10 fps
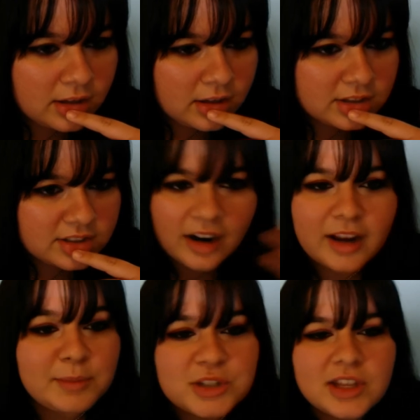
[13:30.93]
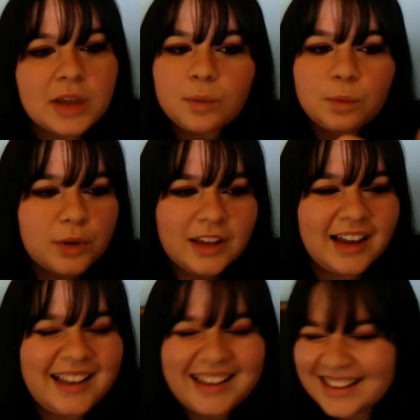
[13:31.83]
sorry, I'm just like,
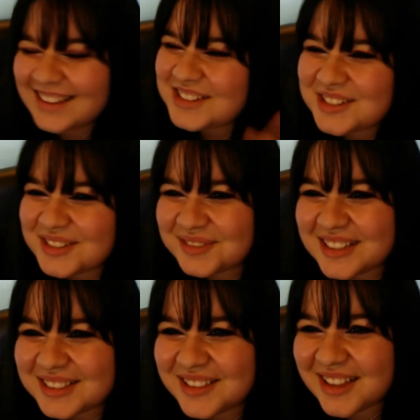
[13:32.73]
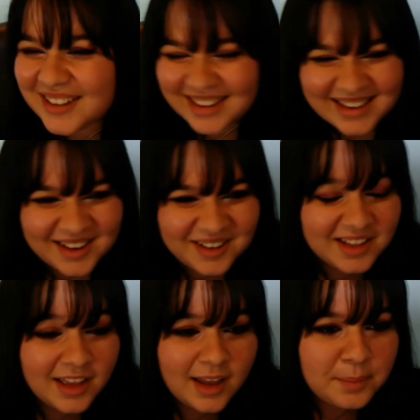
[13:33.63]
I shouldn't read through that right now.
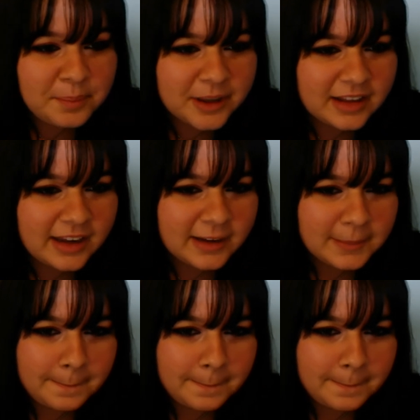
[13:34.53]
But like,